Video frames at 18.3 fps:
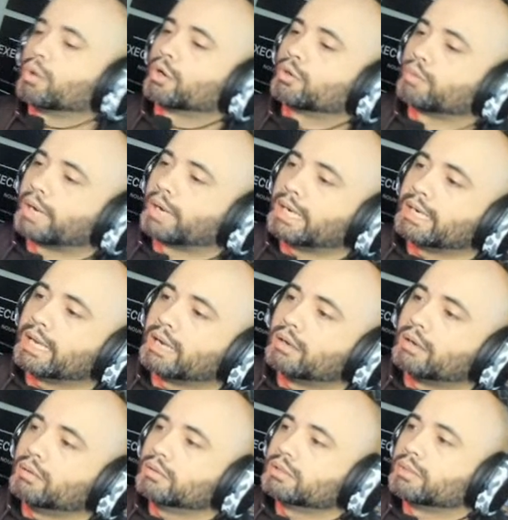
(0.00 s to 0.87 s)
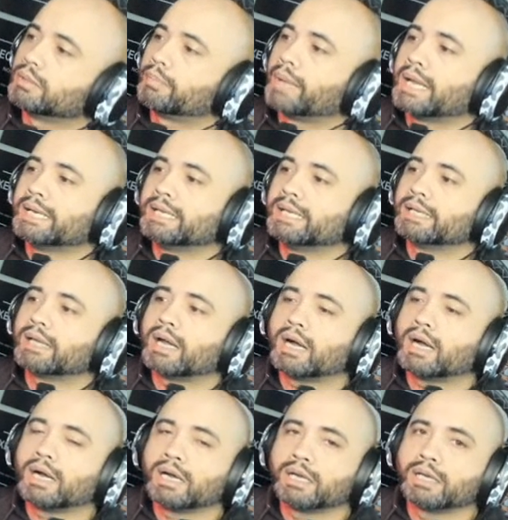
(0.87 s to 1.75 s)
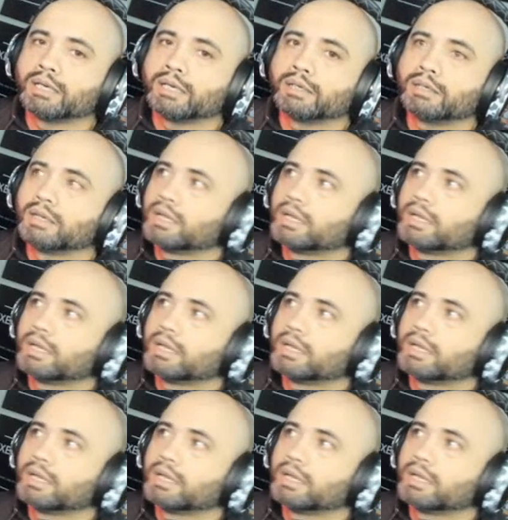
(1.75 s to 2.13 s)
grayed out depending on